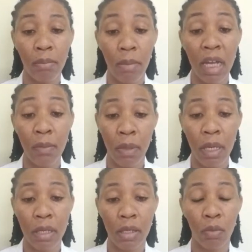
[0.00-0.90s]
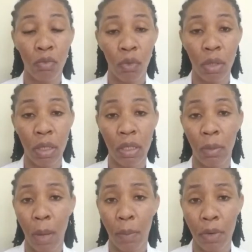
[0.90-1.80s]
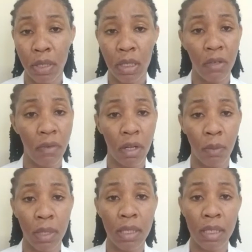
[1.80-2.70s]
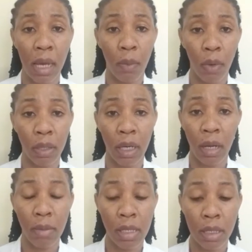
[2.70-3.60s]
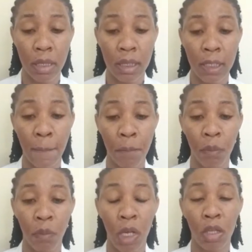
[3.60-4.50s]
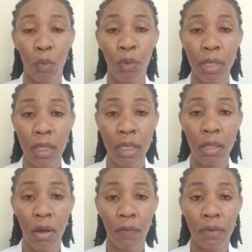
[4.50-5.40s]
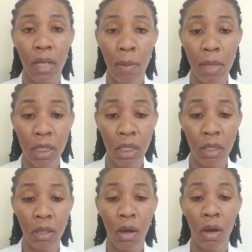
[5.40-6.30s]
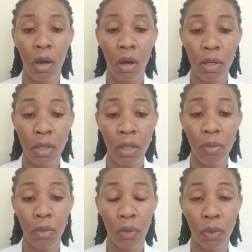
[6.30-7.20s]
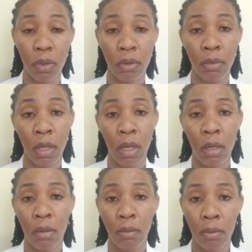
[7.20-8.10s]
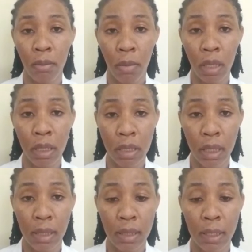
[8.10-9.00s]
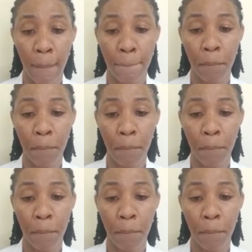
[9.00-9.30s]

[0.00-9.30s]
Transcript: might play some role in a person developing type 1 diabetes. The presence of damaging autoimmune body cells.